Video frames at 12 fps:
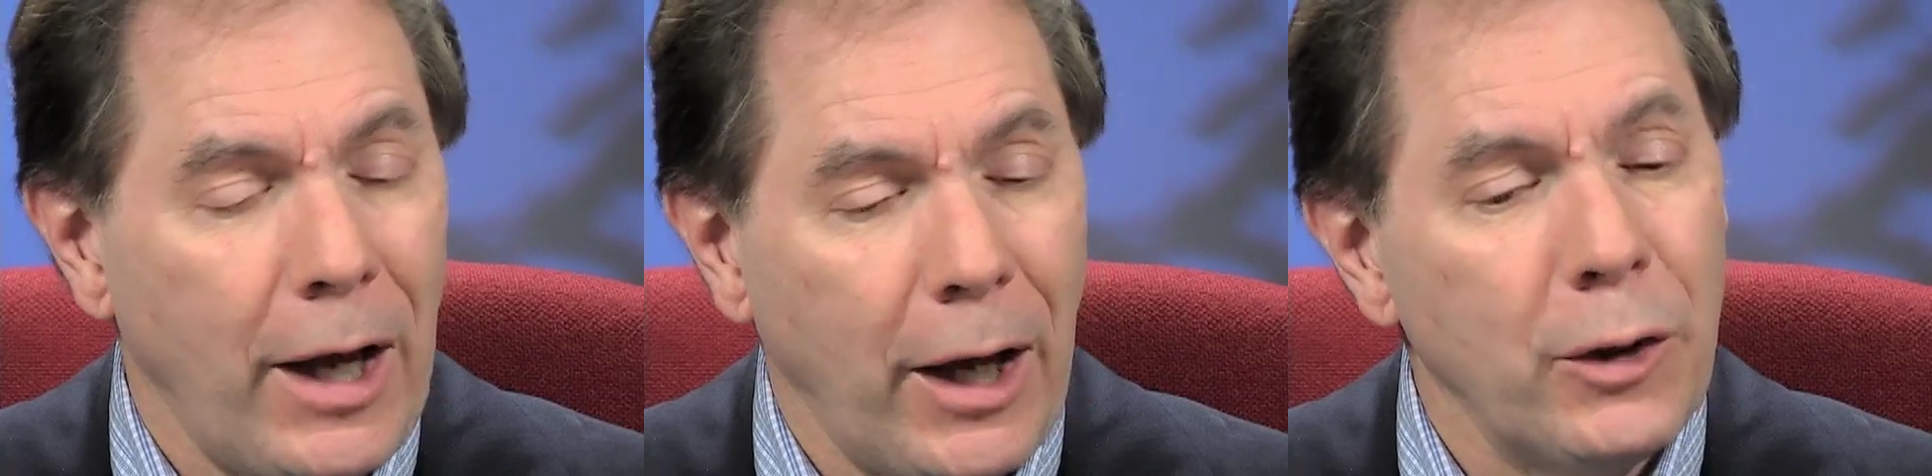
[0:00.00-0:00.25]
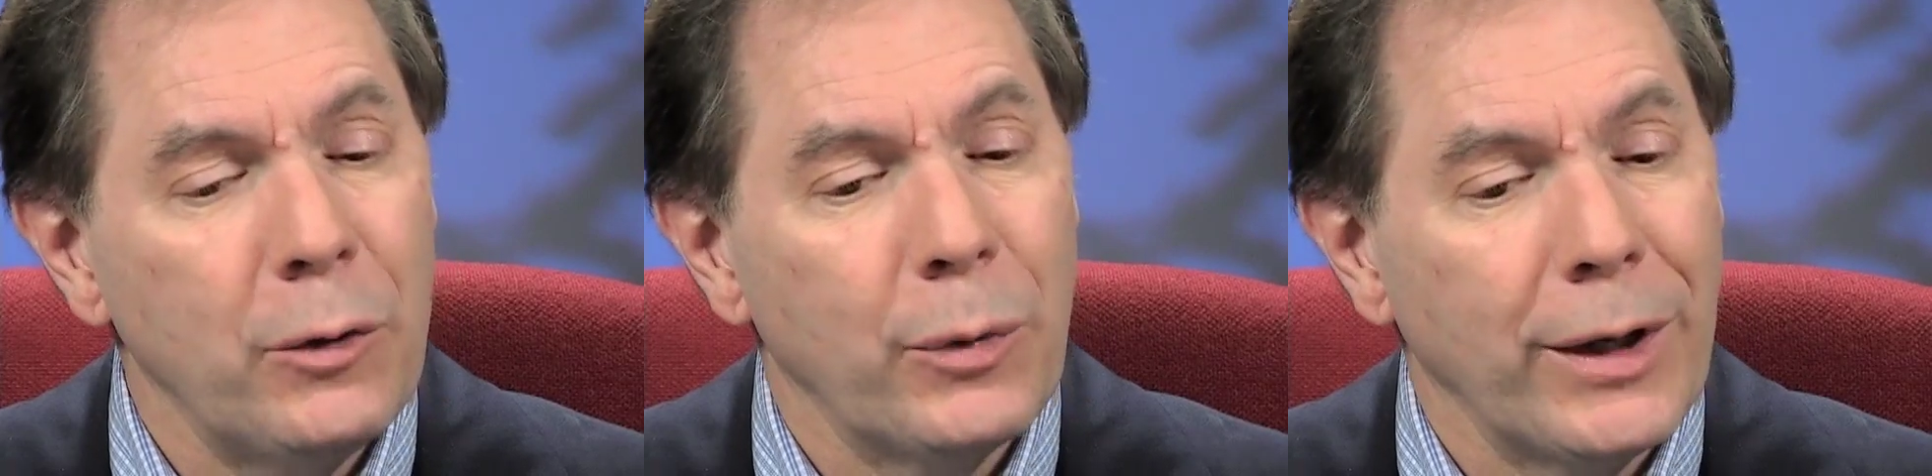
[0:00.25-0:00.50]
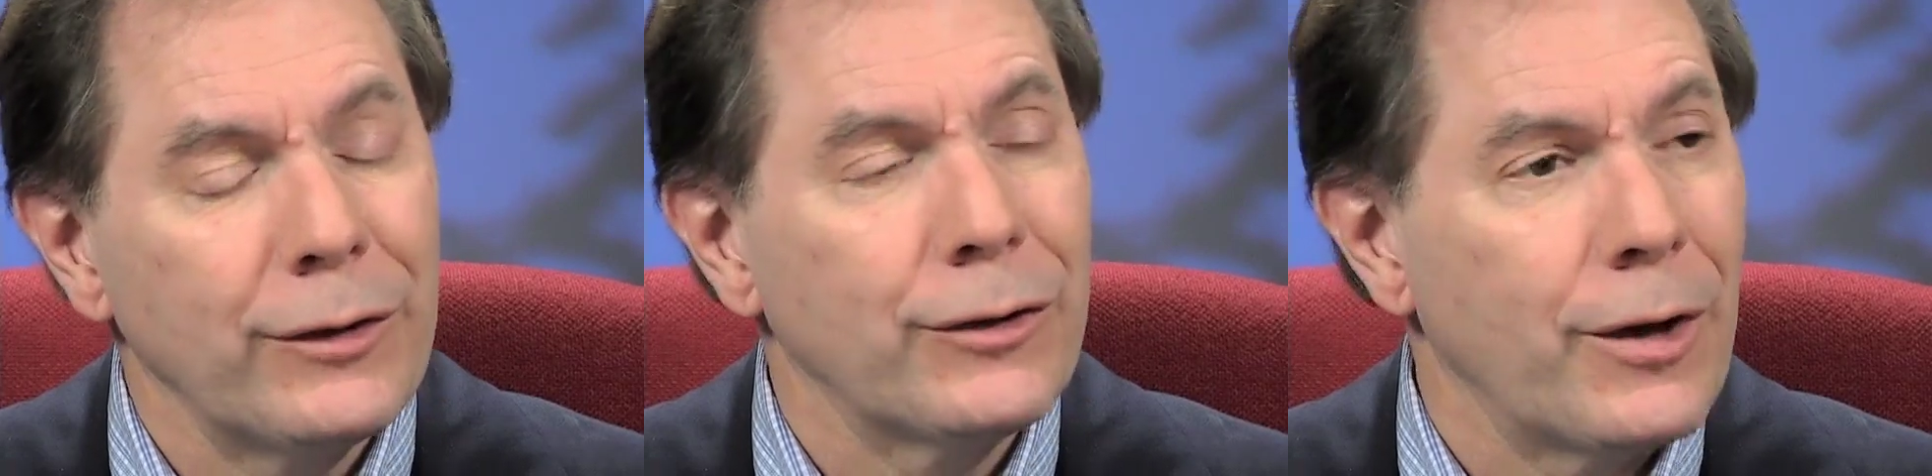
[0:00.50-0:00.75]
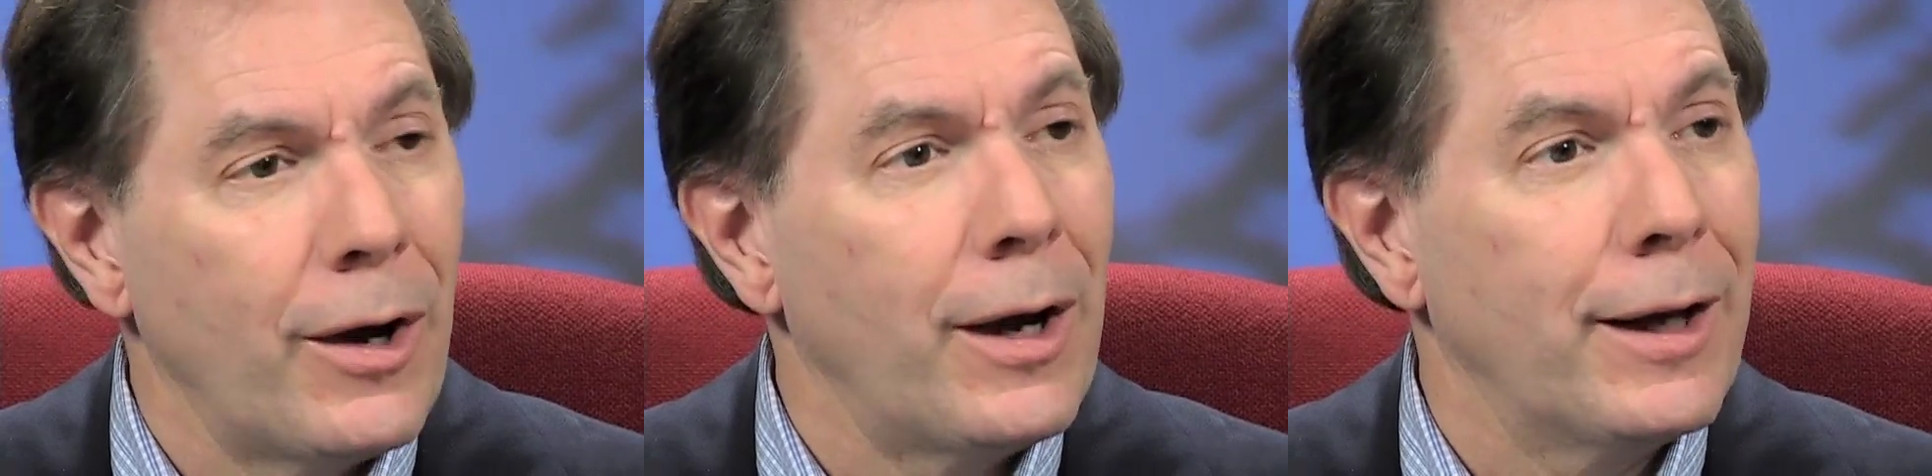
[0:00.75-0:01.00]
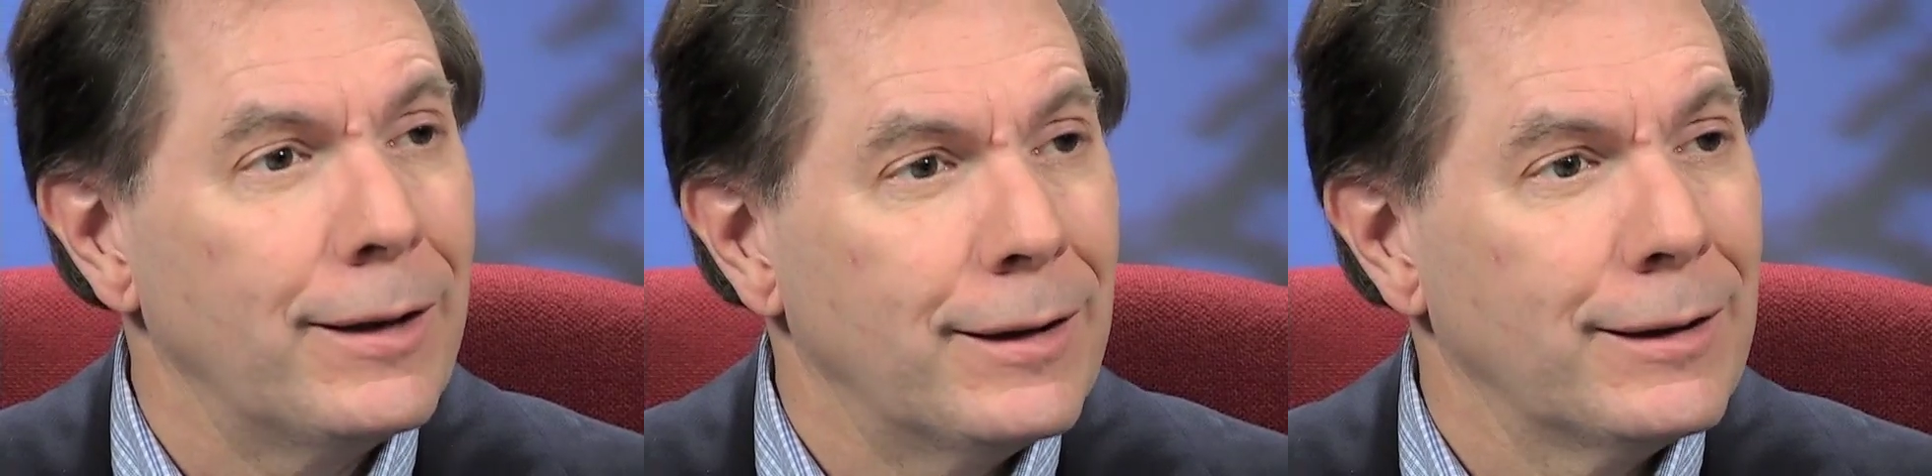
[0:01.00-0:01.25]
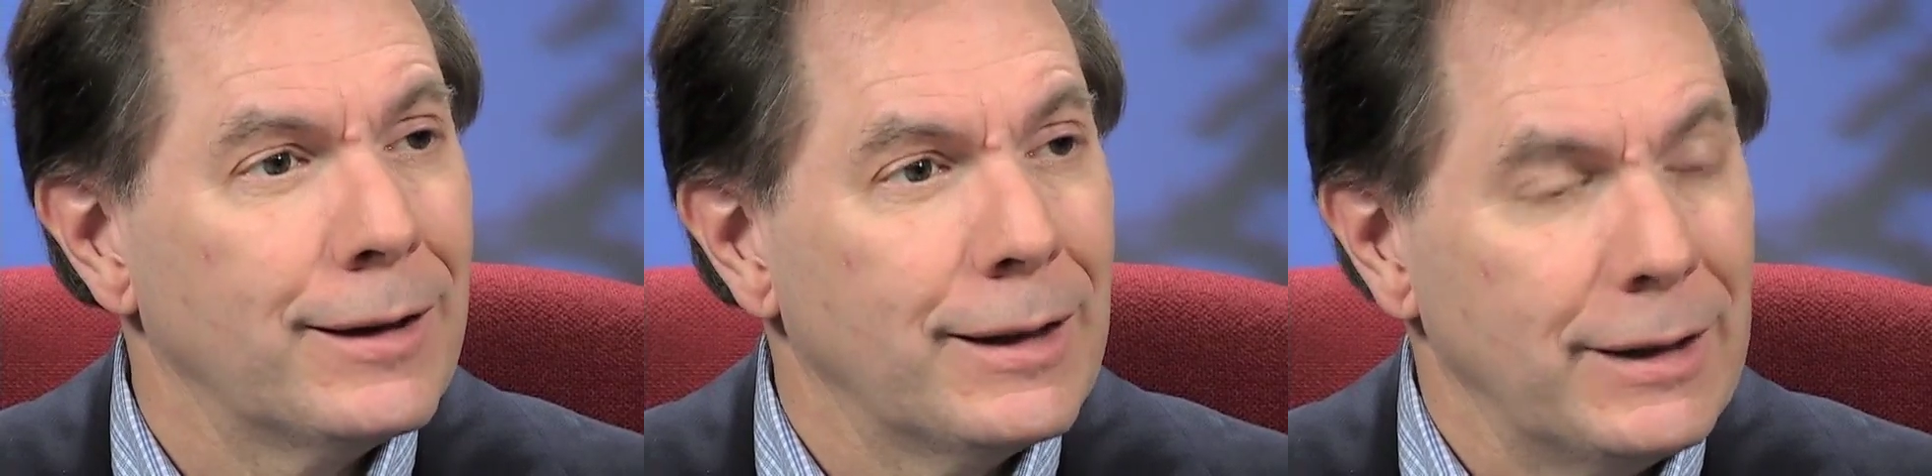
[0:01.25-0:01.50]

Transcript: and who brings God